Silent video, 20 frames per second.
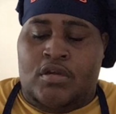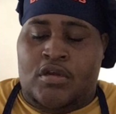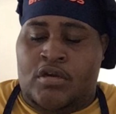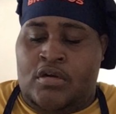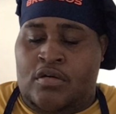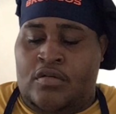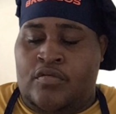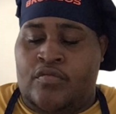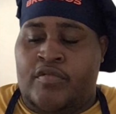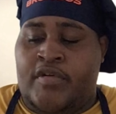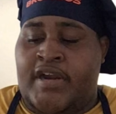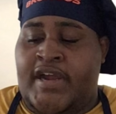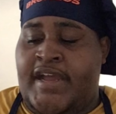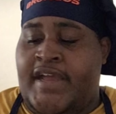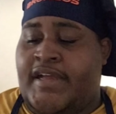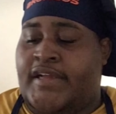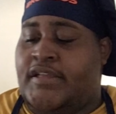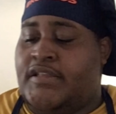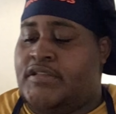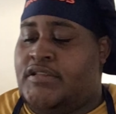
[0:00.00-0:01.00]

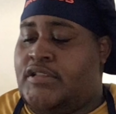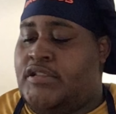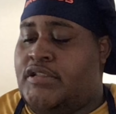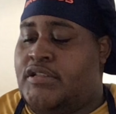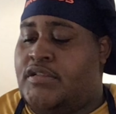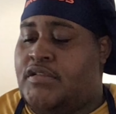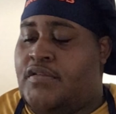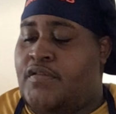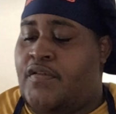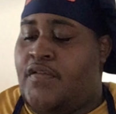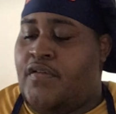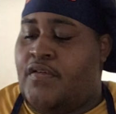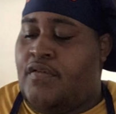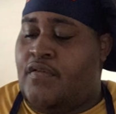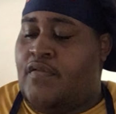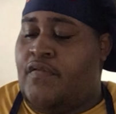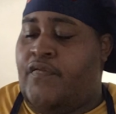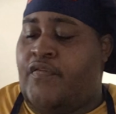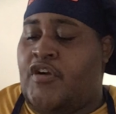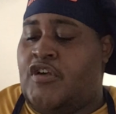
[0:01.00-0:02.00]
Alright,
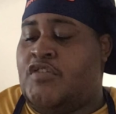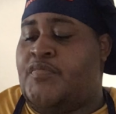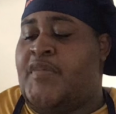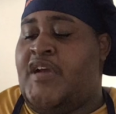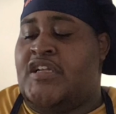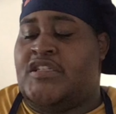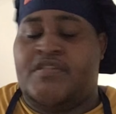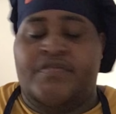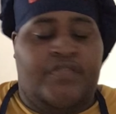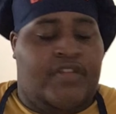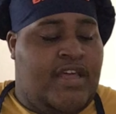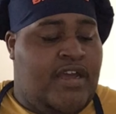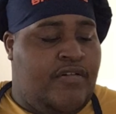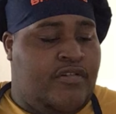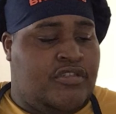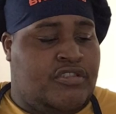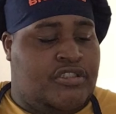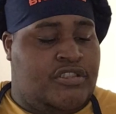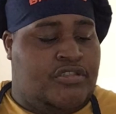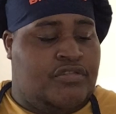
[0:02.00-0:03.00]
first batch of
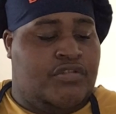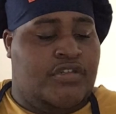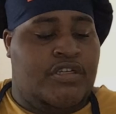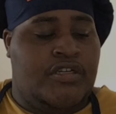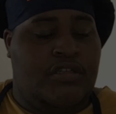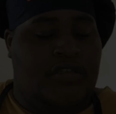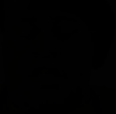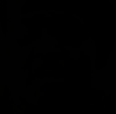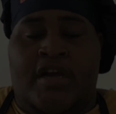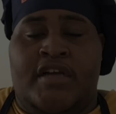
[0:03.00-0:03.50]
flour and ginger ale.